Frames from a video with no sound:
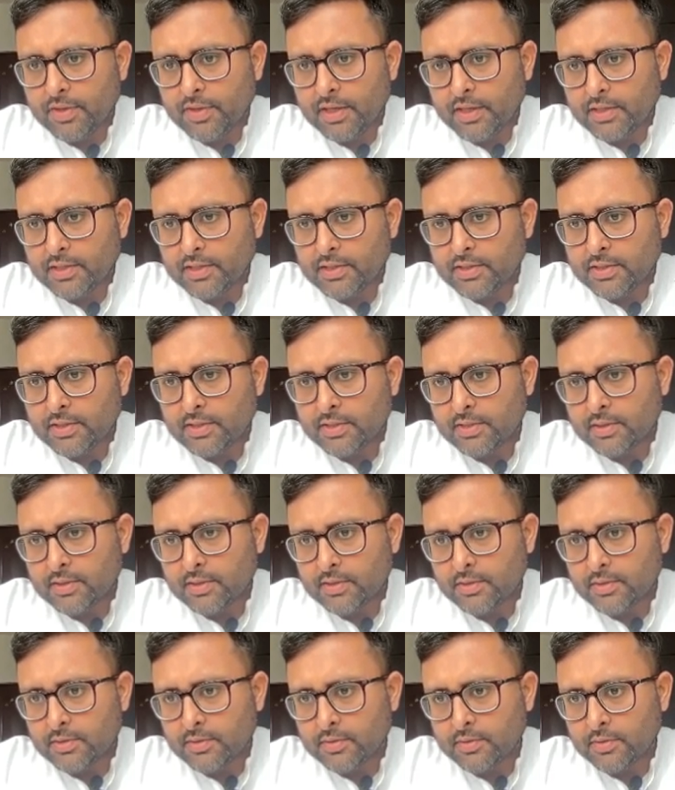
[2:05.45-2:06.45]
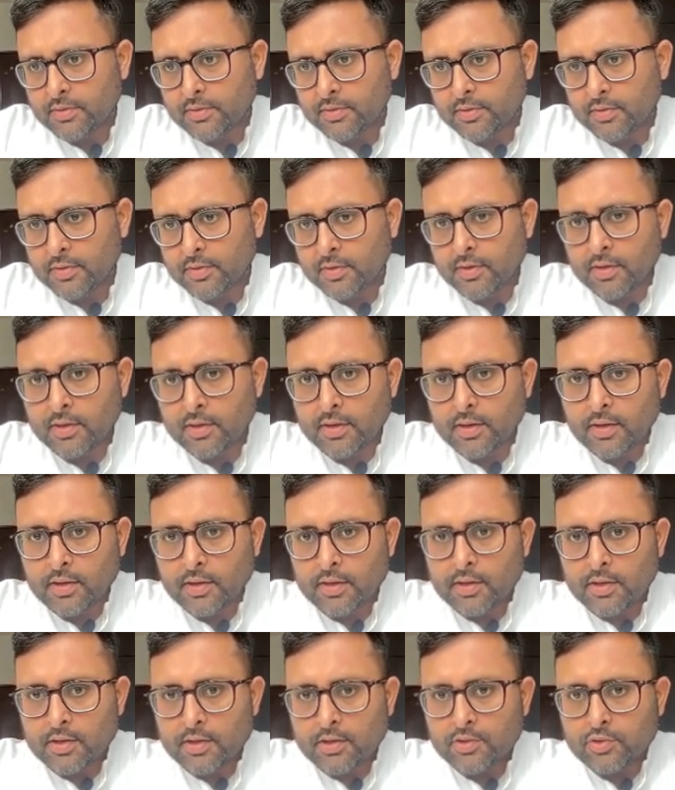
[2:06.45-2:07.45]
PS.
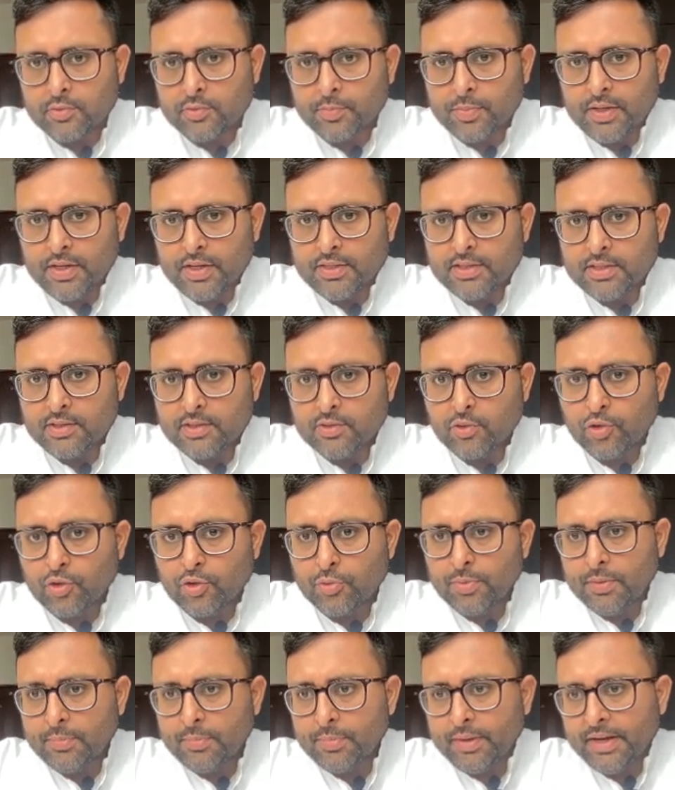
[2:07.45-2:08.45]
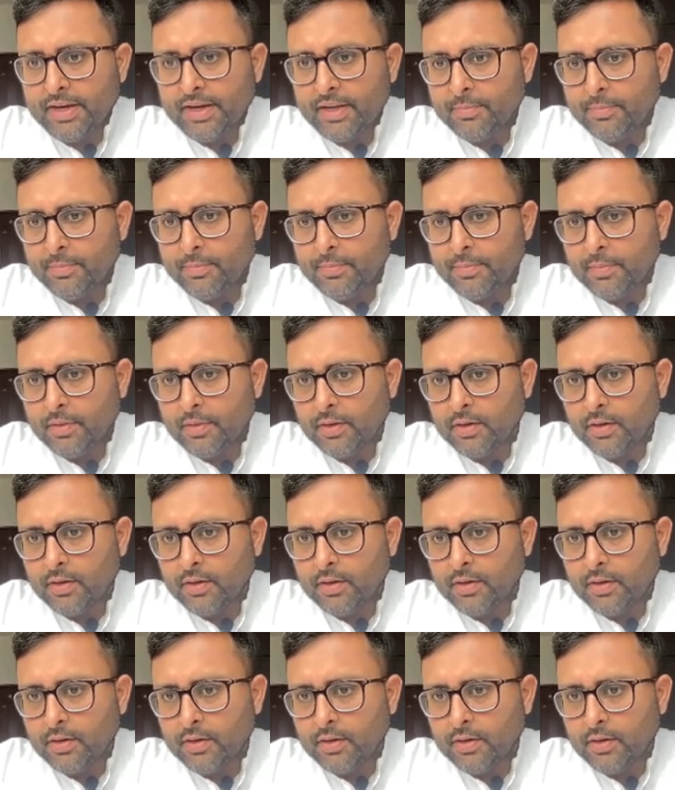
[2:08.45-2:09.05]
So PS is going to be PD.